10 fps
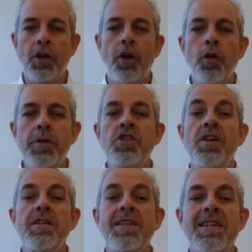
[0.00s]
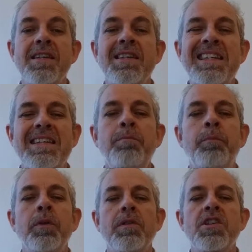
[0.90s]
GLOBISH is
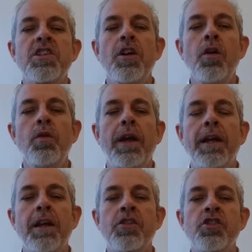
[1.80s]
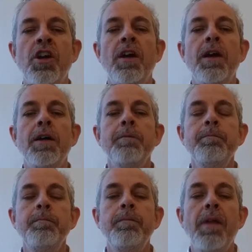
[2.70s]
simple, slow English,
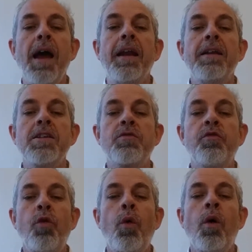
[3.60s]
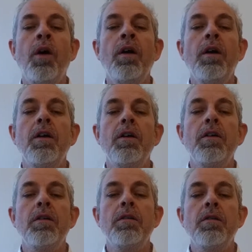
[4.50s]
and it is for
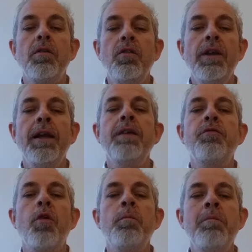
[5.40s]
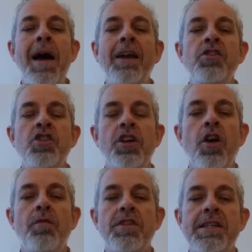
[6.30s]
really for managing
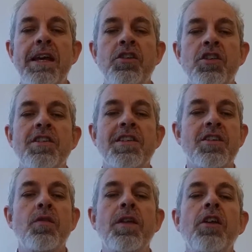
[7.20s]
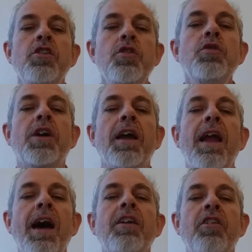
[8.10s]
conversations so that you can
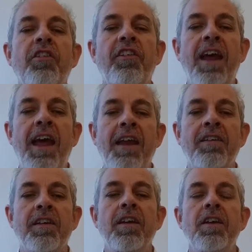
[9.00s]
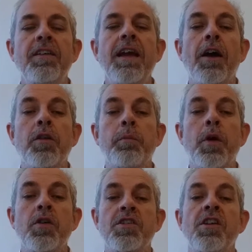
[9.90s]
understand the other
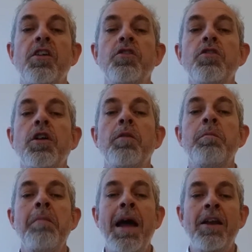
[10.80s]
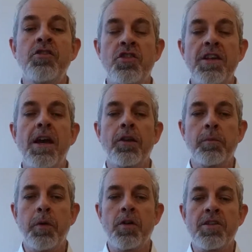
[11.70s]
person and you can manage the other
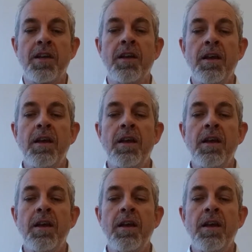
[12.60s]
person.